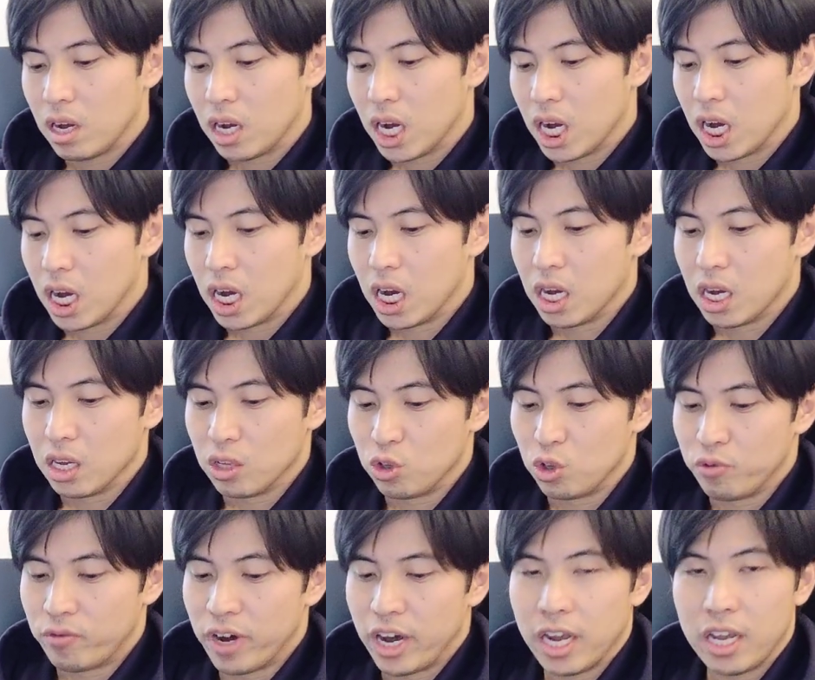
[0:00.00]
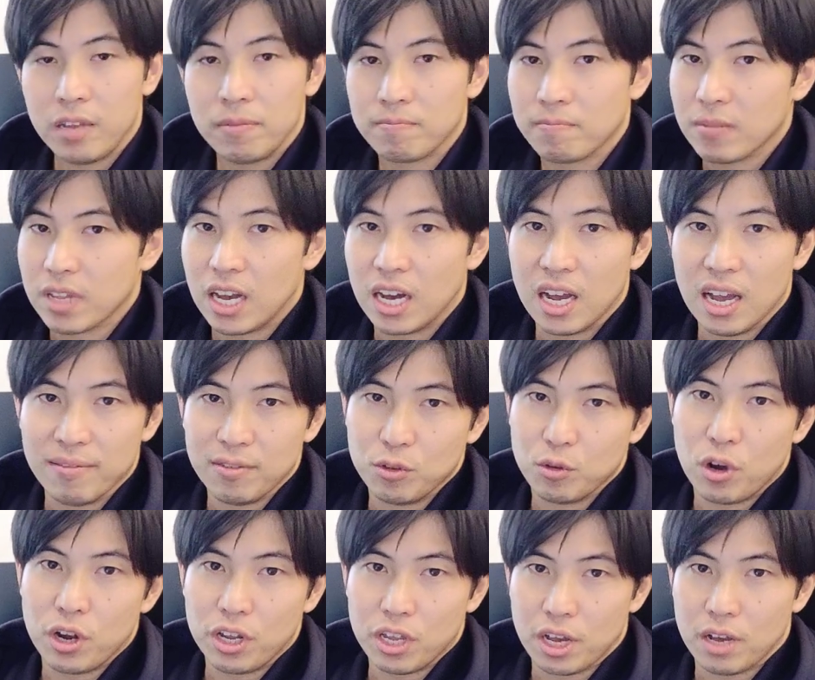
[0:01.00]
Dubai, I have
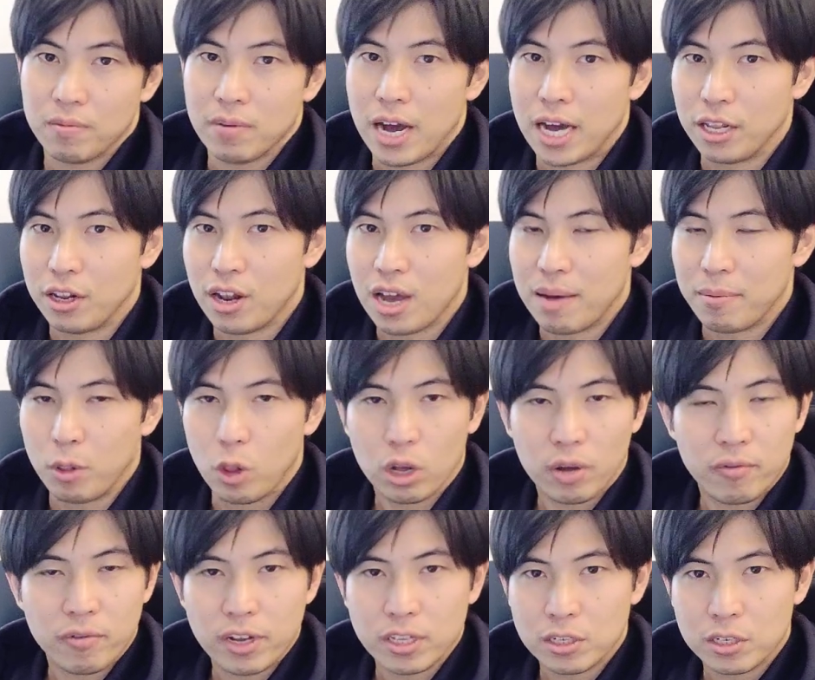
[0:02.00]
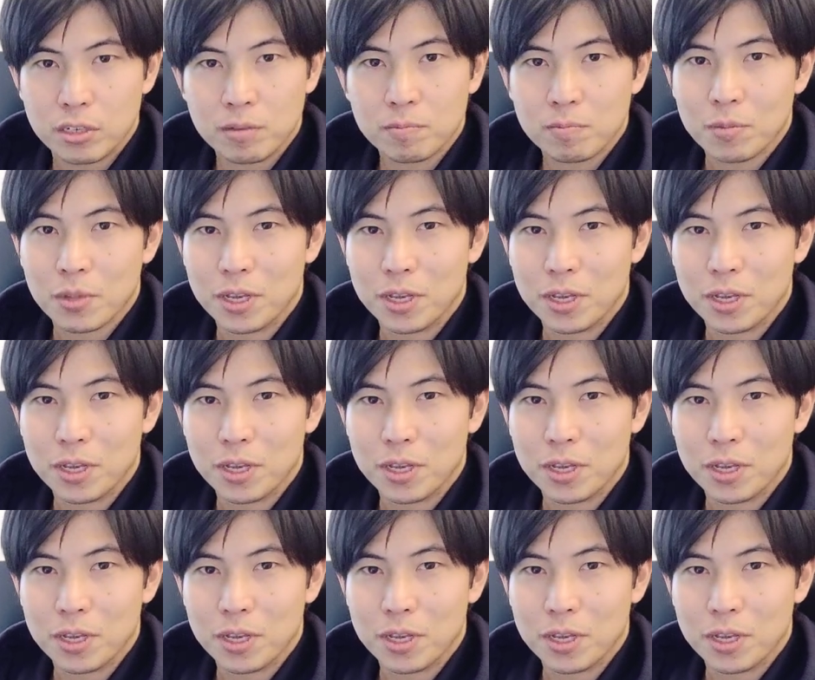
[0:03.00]
no idea. I didn't have a lot of friends.